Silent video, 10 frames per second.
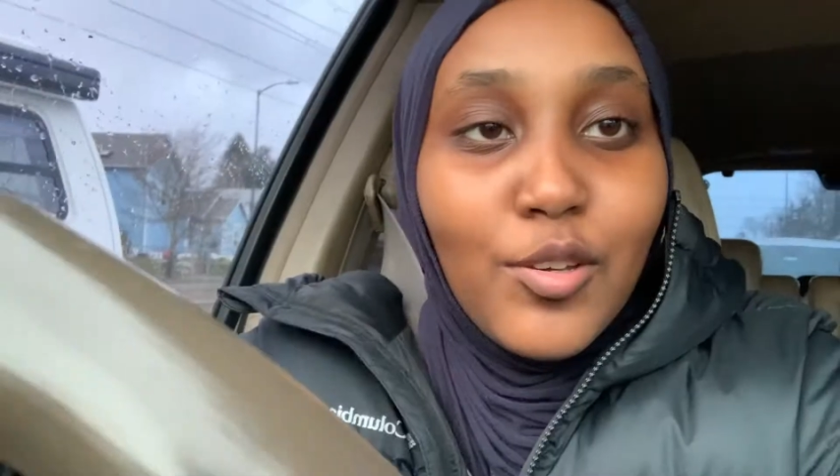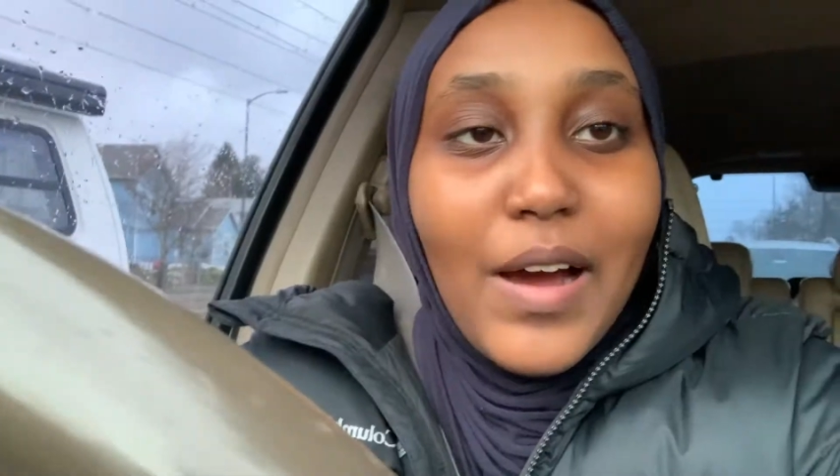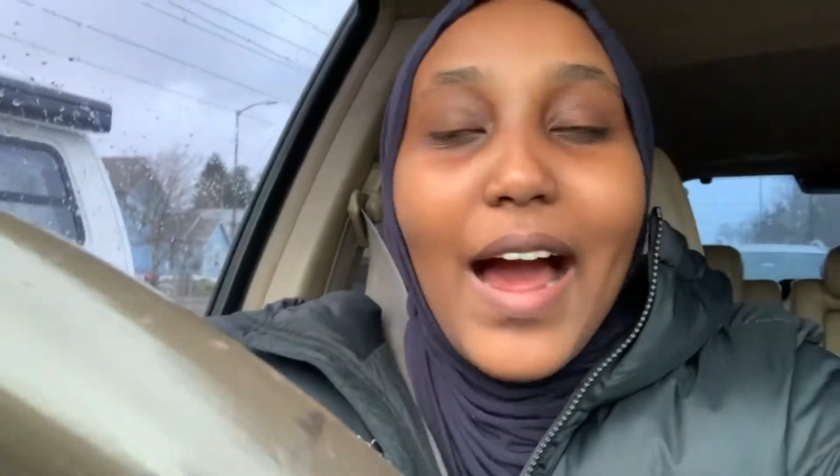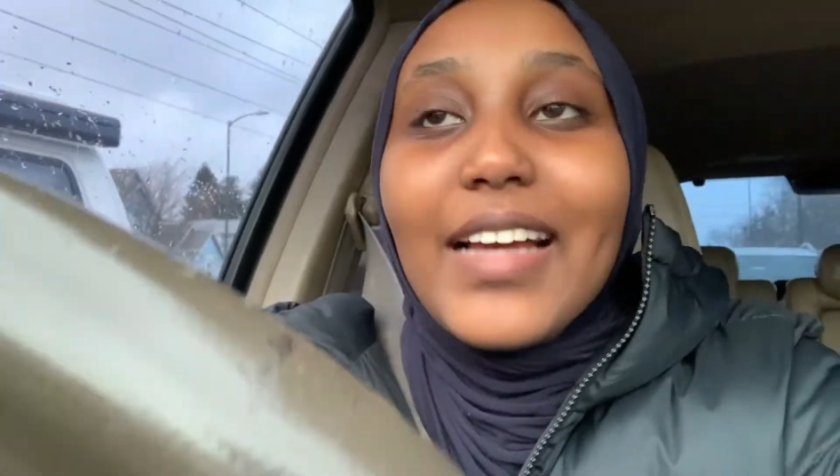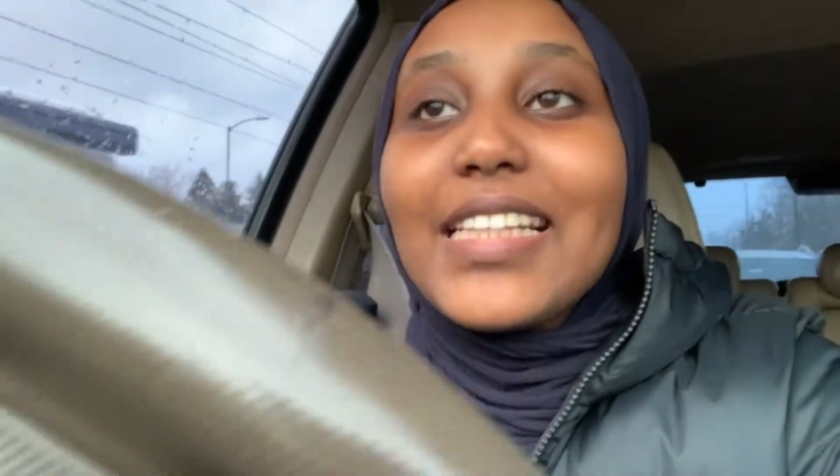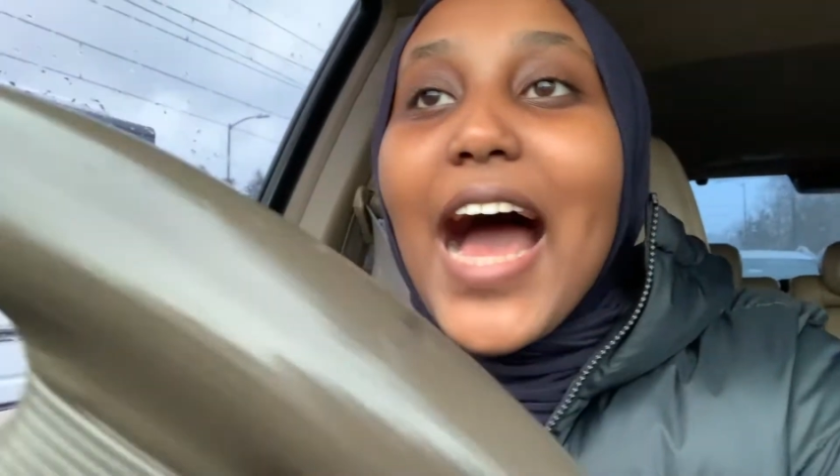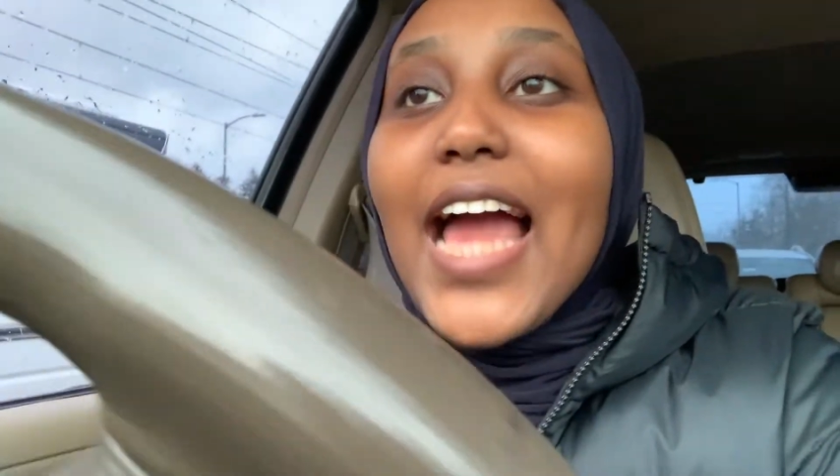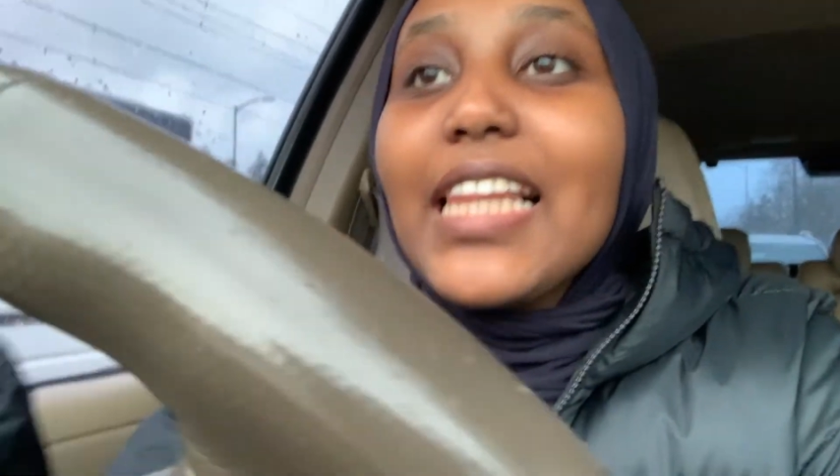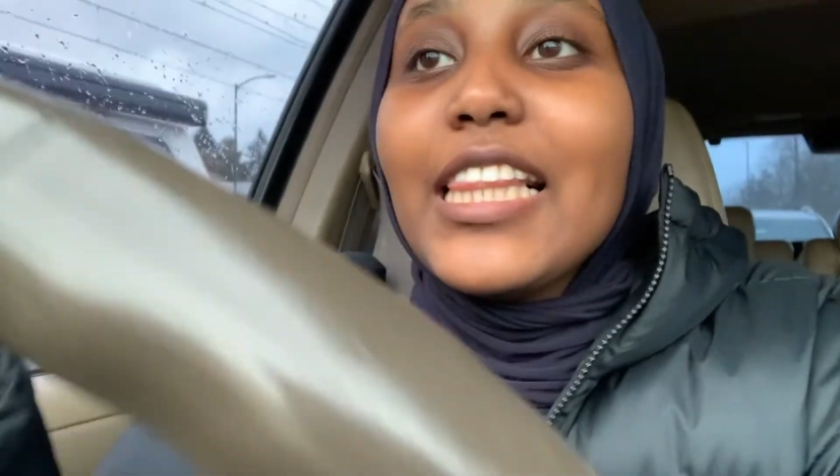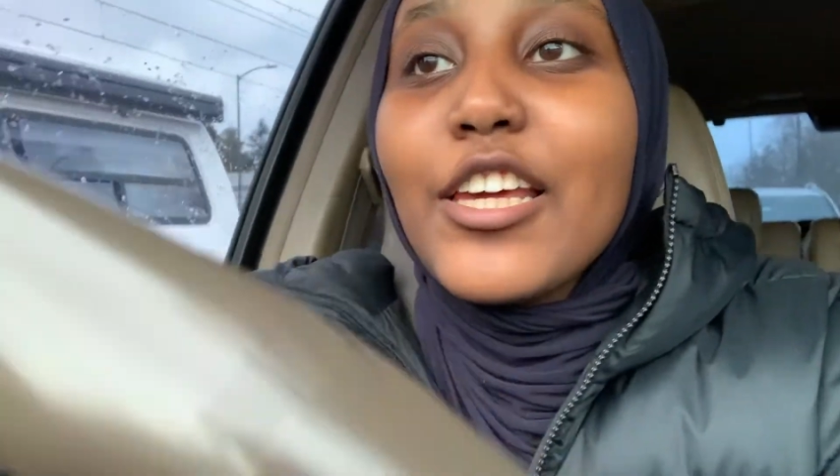guys,
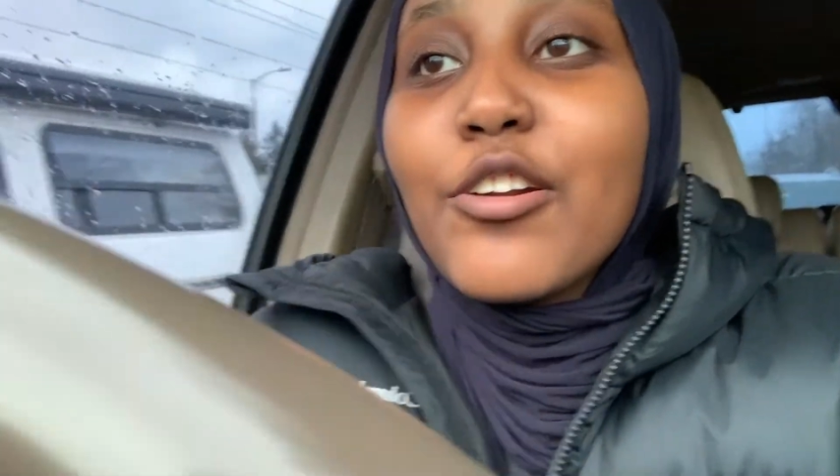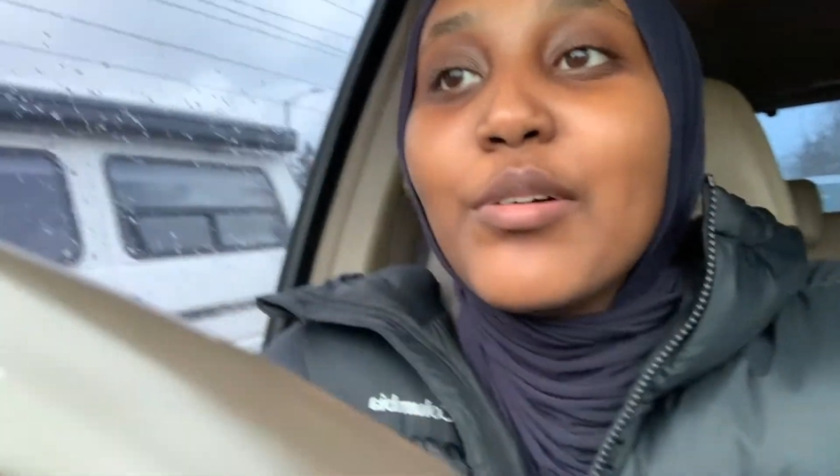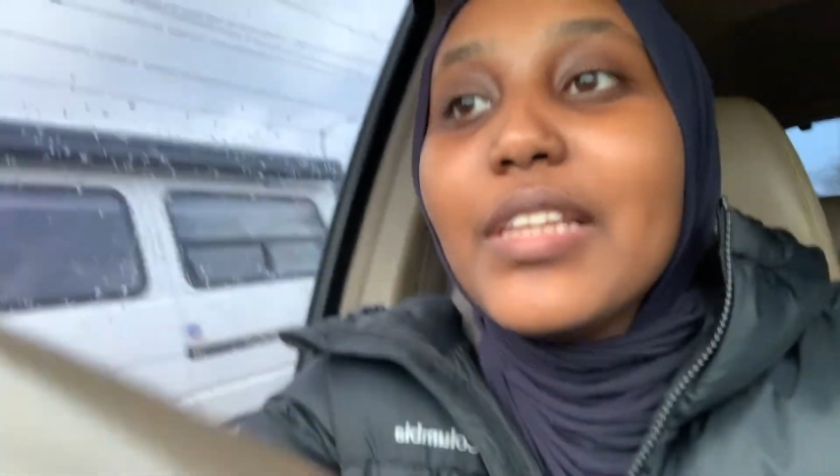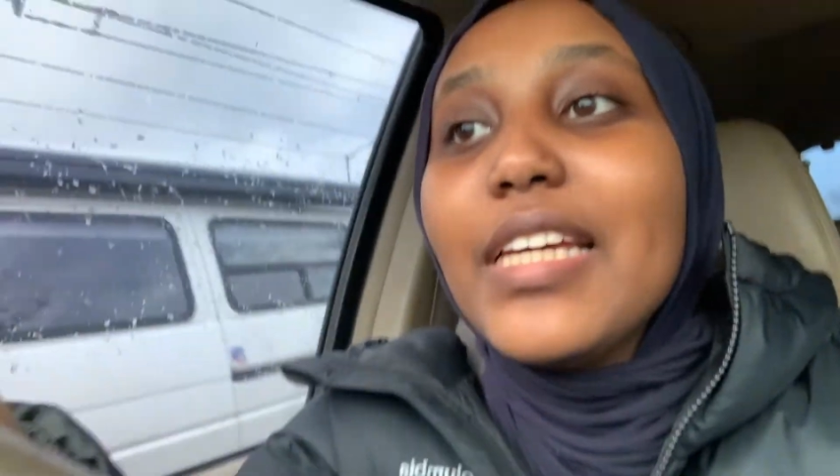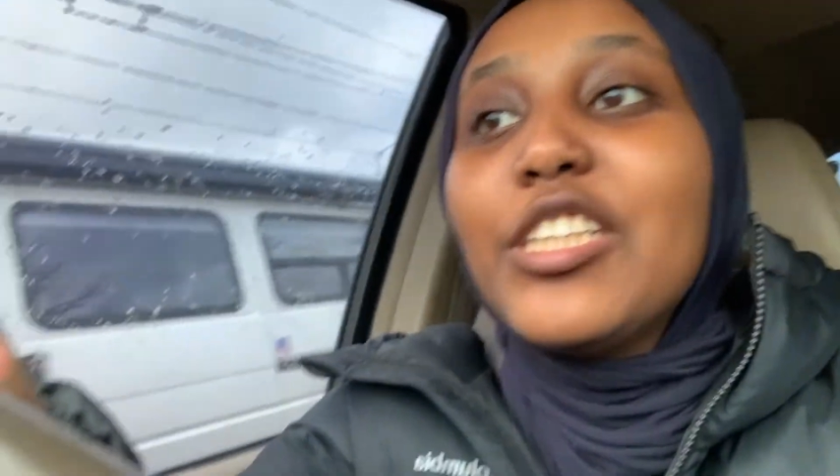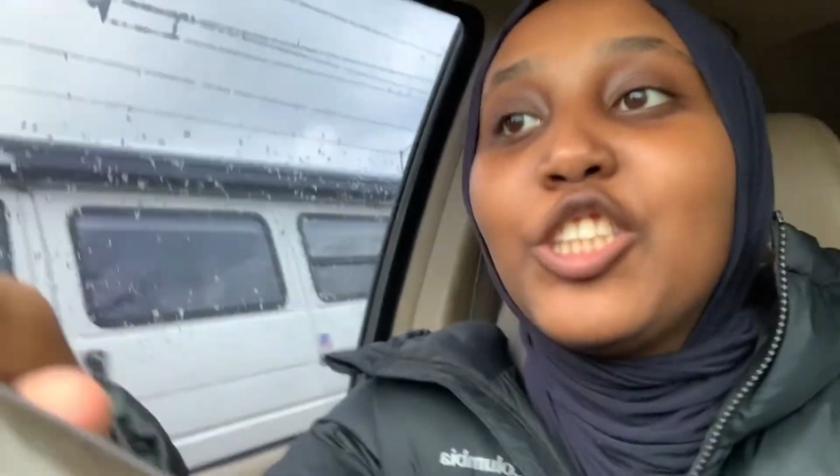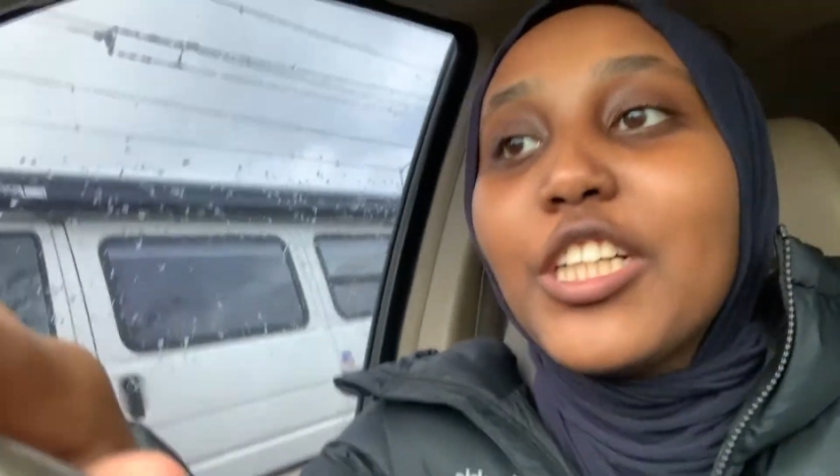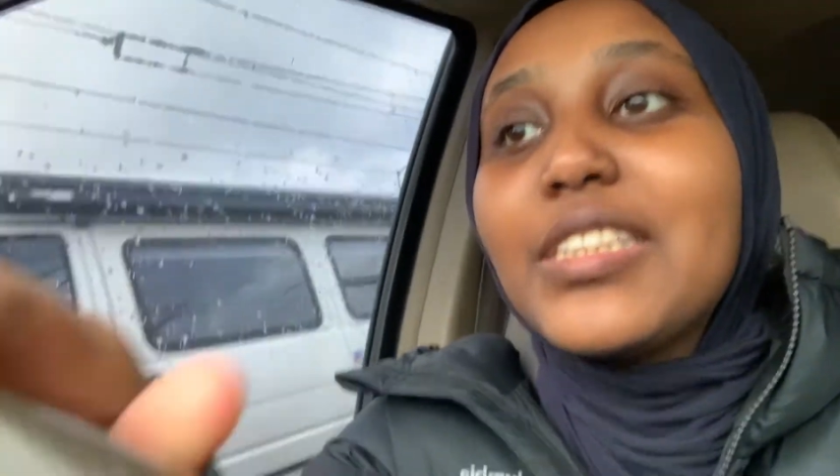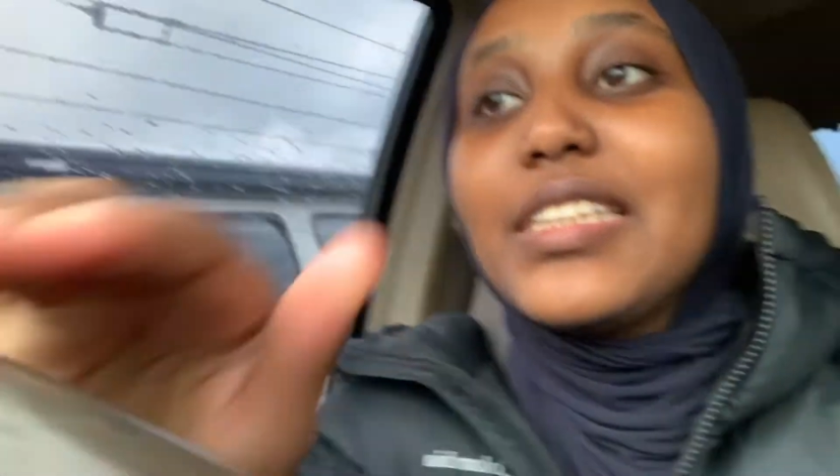I literally just